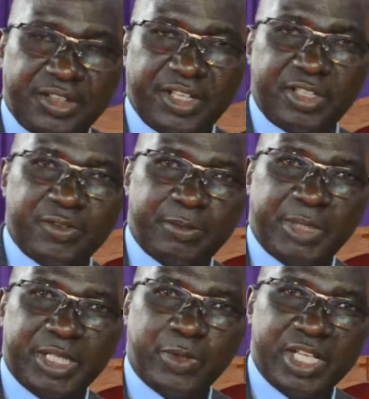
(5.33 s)
Thank you very
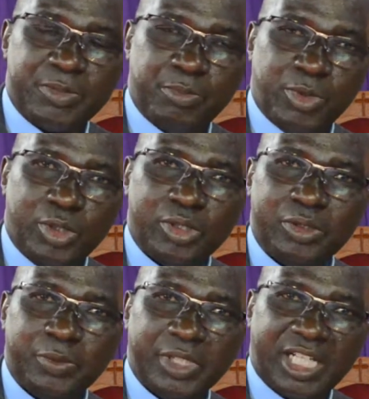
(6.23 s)
much once more.
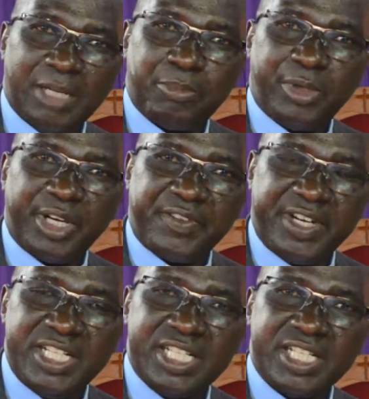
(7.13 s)
Welcome, brethren,